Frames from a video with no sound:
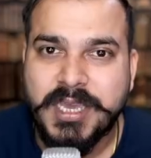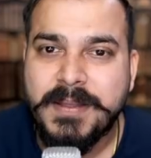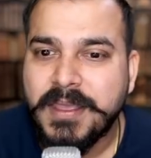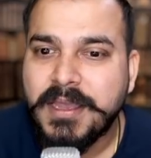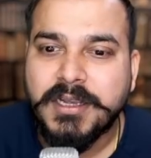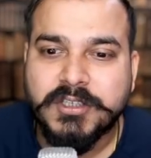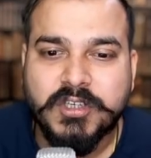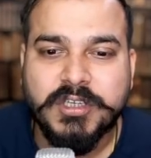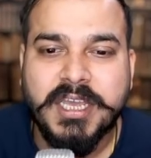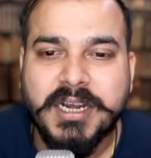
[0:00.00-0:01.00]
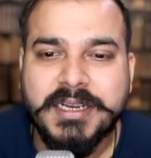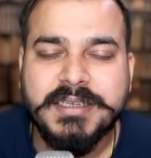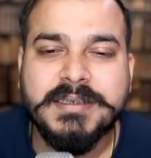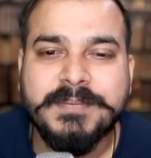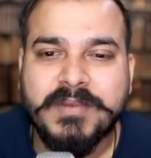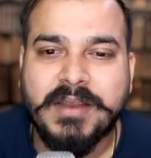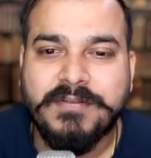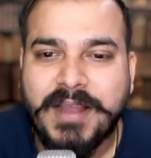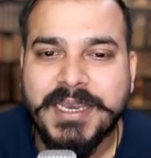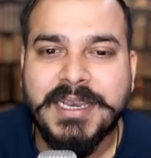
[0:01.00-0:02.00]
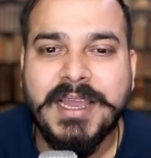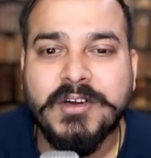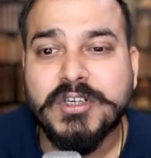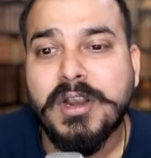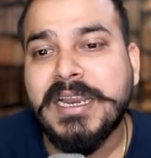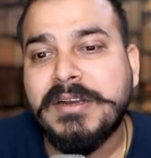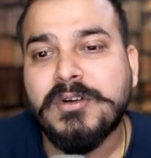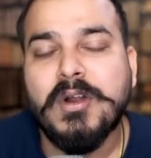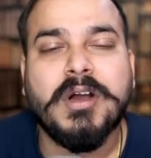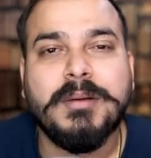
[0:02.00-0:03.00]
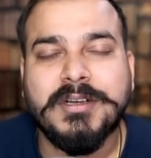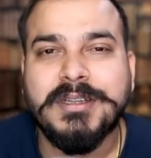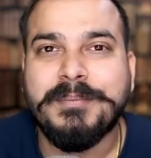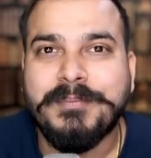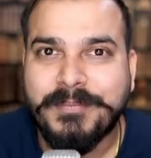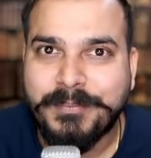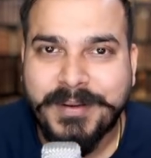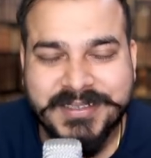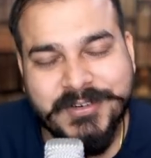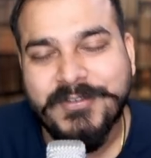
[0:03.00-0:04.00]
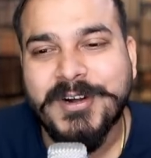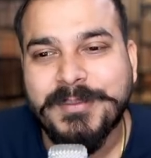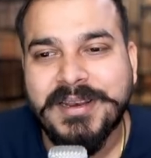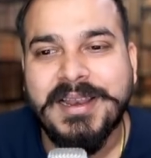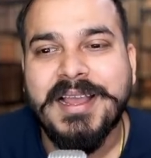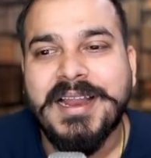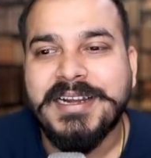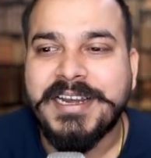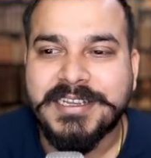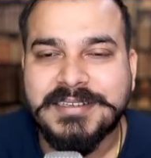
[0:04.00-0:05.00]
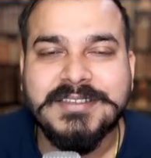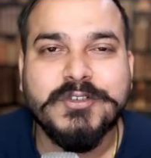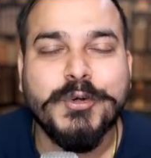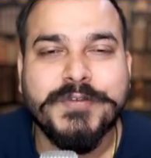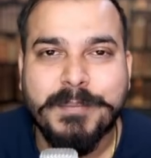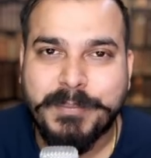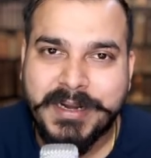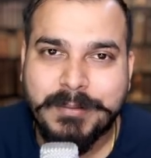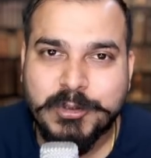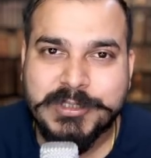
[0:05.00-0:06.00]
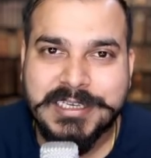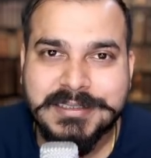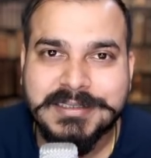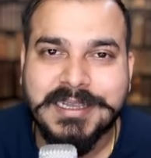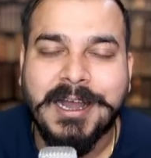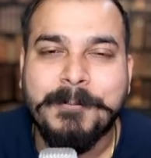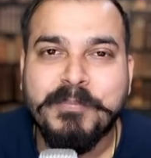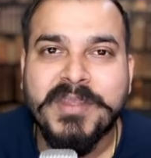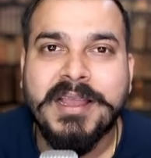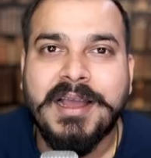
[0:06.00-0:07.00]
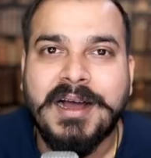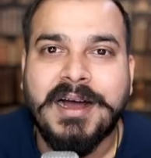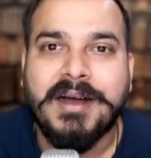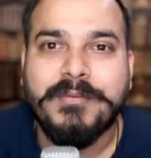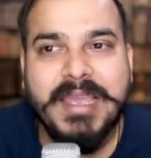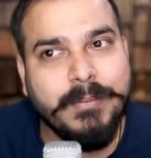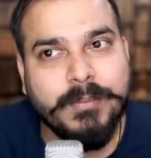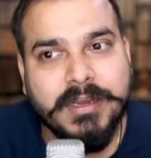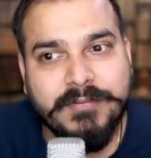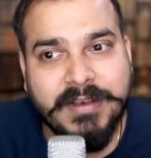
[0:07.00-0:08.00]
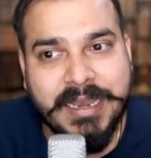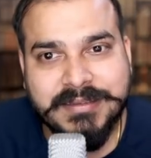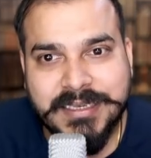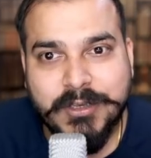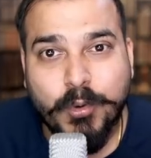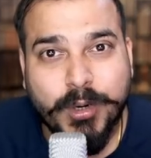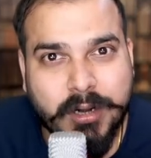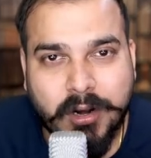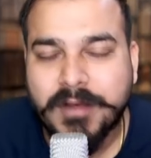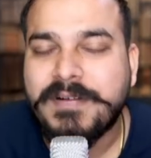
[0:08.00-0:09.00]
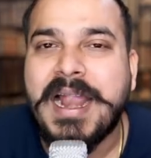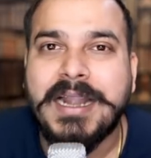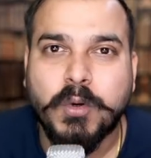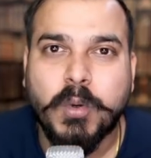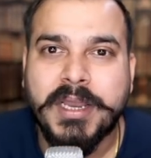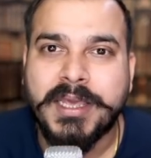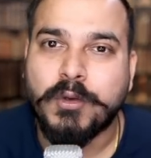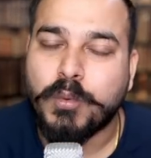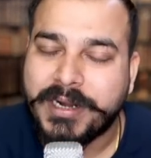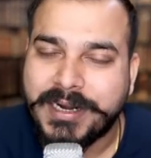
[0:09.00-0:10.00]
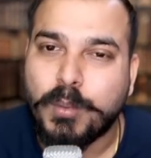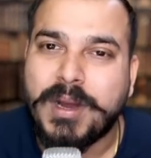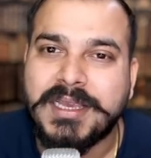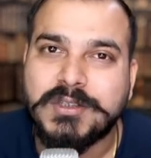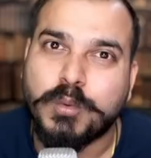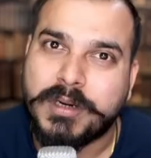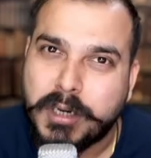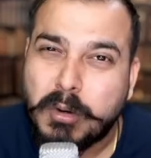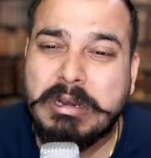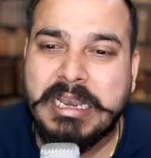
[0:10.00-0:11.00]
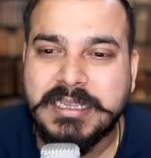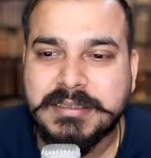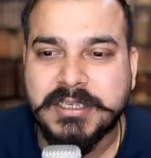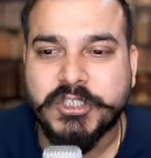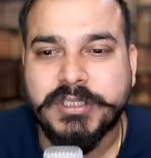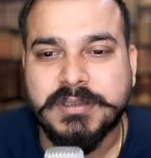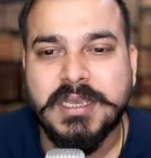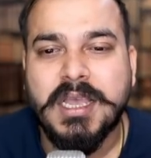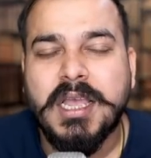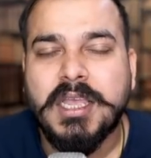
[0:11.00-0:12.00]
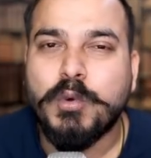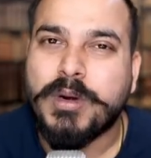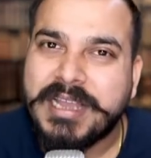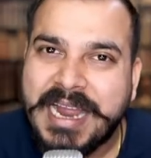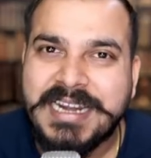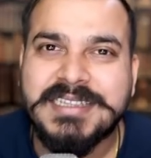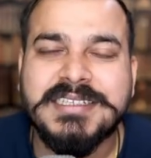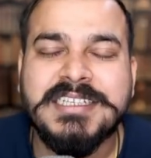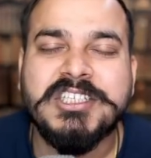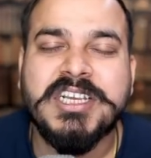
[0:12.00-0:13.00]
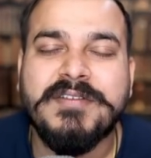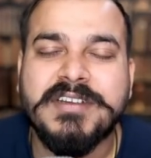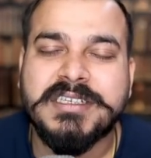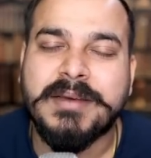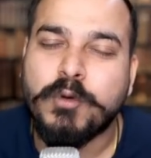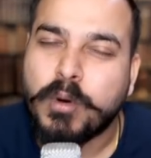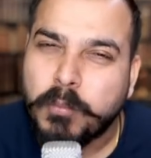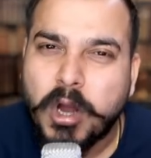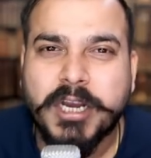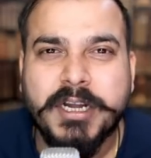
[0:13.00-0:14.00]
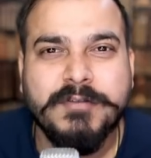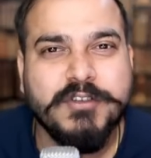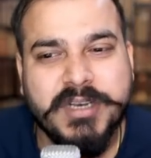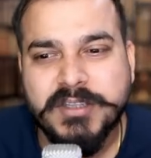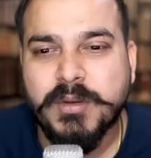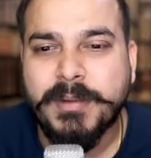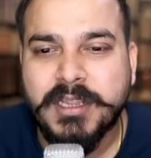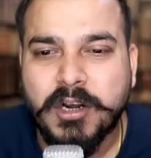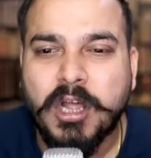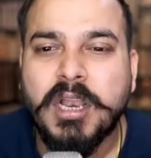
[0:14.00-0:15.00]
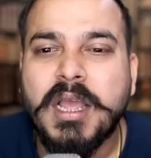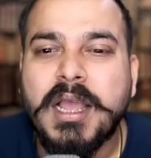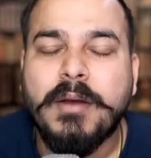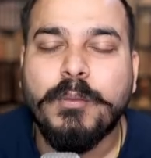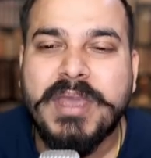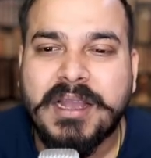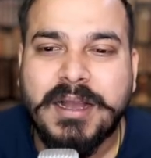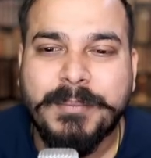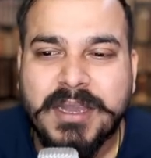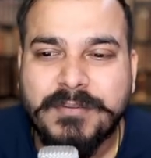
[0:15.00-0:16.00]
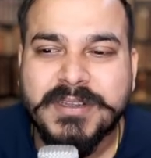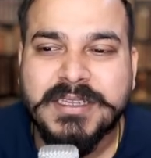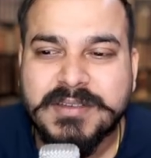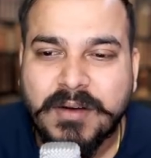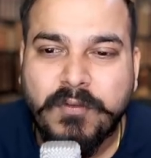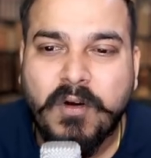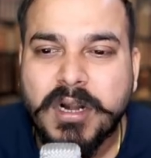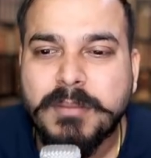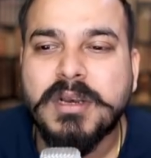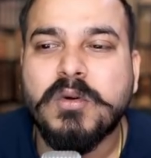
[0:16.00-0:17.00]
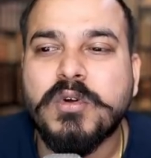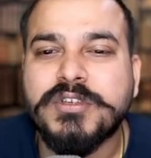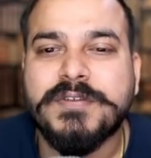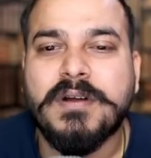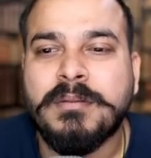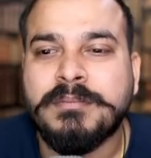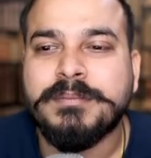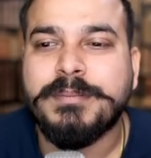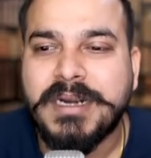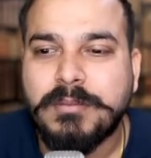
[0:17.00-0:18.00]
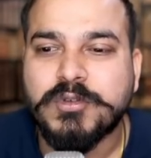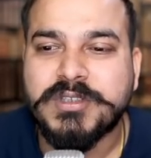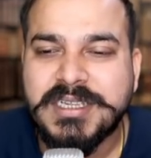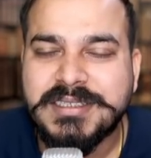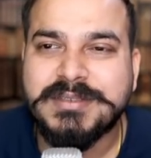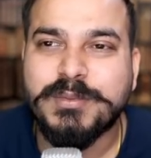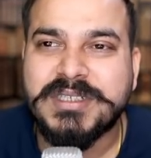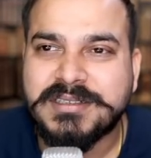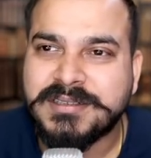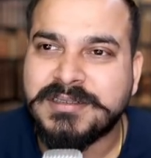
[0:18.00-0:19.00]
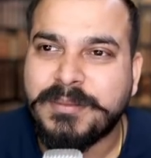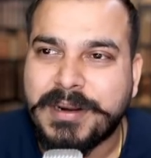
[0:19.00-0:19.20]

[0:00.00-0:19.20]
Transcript: Okay. So here it is. And finally, I would like to talk about the best affordable data science course from pw skills. If let's say you want a lot of hand holding, you want advice, you want down clearing sessions, you want guidance in each and every step, you want mock interviews, resumes and all, we are coming up with this affordable course from pw skills, which the